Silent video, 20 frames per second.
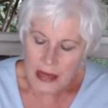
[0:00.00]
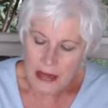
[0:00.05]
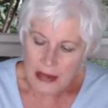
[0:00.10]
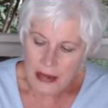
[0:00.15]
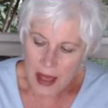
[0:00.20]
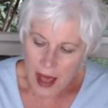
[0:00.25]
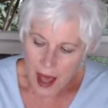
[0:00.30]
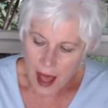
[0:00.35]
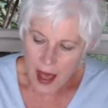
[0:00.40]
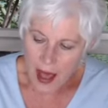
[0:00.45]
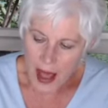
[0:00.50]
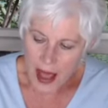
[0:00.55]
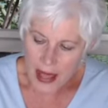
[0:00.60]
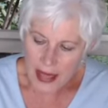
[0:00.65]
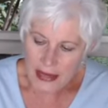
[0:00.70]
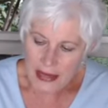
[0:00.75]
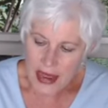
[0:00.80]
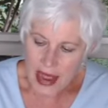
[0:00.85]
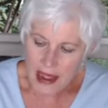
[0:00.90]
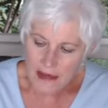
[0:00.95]

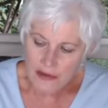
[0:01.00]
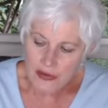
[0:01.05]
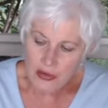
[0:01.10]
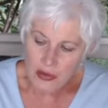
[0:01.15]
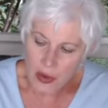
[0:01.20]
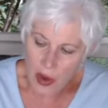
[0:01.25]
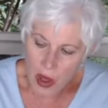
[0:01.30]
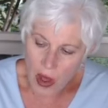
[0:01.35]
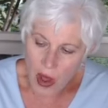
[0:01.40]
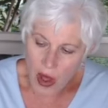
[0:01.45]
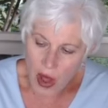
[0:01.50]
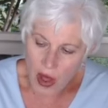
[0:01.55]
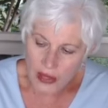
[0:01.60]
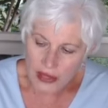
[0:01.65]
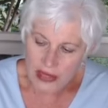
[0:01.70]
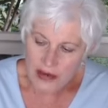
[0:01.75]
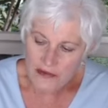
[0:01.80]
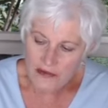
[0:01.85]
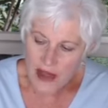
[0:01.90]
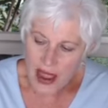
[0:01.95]
God, after all,
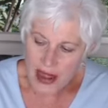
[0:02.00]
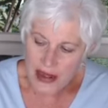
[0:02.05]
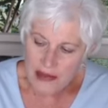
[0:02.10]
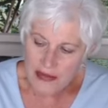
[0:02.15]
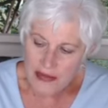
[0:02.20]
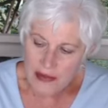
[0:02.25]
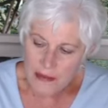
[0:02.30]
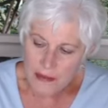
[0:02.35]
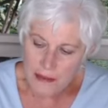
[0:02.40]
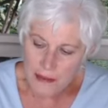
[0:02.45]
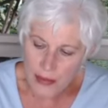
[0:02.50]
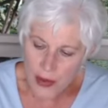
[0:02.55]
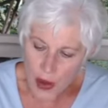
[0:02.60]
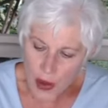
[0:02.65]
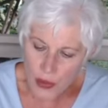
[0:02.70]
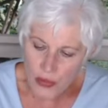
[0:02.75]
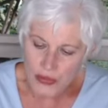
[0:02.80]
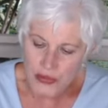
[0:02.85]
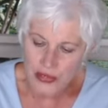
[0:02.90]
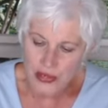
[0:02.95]
invited them
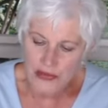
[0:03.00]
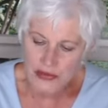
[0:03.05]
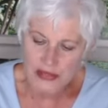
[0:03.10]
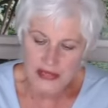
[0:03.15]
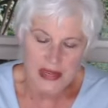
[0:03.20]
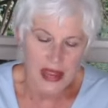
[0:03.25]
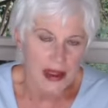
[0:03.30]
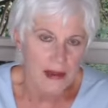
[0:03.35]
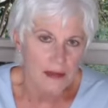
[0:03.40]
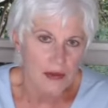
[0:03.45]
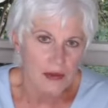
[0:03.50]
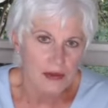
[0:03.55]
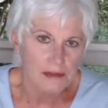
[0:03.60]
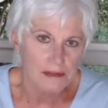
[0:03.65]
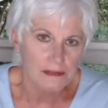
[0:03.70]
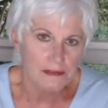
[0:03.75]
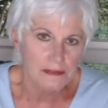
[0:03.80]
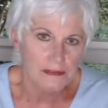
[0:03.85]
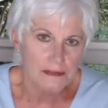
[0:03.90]
both to the table.